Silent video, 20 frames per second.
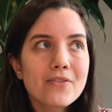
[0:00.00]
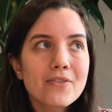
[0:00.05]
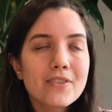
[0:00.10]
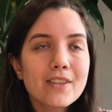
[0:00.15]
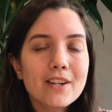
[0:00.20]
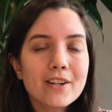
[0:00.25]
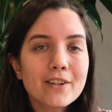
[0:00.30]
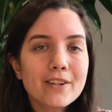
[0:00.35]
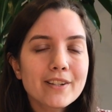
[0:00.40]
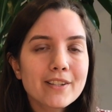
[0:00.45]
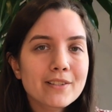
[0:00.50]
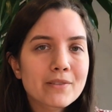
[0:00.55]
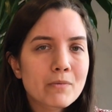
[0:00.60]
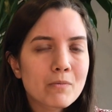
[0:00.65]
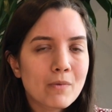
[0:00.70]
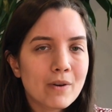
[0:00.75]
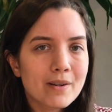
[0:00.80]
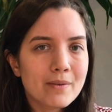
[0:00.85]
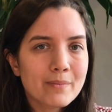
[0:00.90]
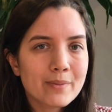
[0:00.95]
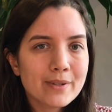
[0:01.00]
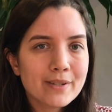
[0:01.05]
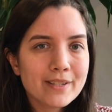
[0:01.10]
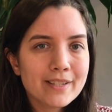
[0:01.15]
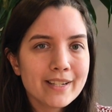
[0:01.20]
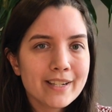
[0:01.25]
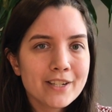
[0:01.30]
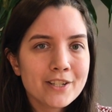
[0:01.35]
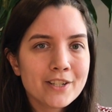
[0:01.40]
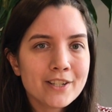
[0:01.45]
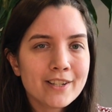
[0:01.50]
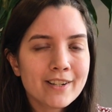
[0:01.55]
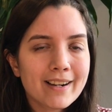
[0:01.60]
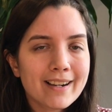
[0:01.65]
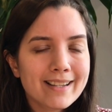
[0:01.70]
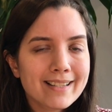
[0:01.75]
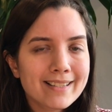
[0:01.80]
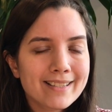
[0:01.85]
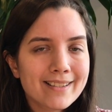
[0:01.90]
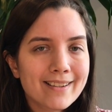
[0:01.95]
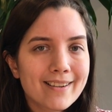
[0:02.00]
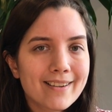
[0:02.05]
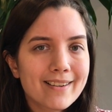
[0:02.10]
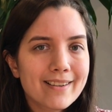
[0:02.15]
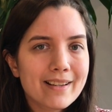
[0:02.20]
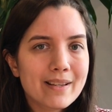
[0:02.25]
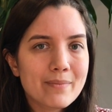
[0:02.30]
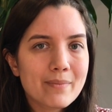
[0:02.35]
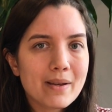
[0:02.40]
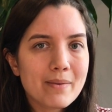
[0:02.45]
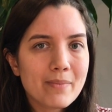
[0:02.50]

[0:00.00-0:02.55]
There is one procedure I saw in my